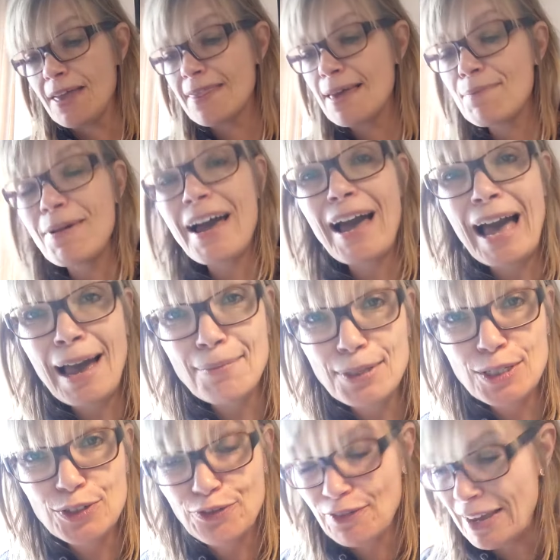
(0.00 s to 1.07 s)
And then my
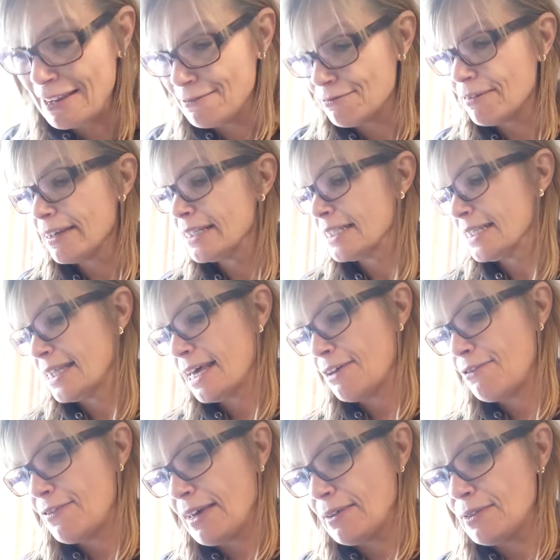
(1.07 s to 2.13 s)
absolute favourite that I
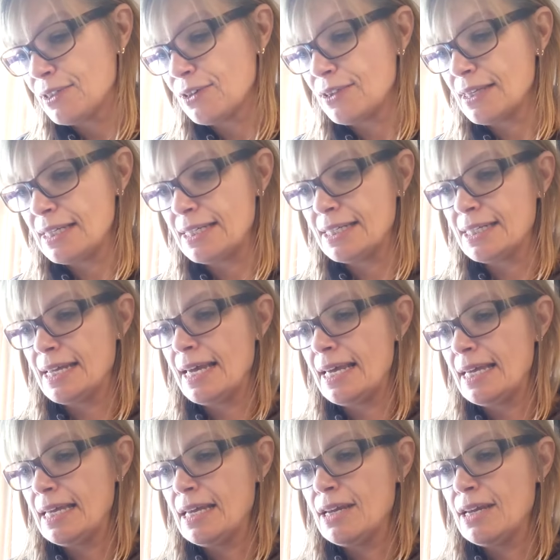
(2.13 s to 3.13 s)
found on the internet,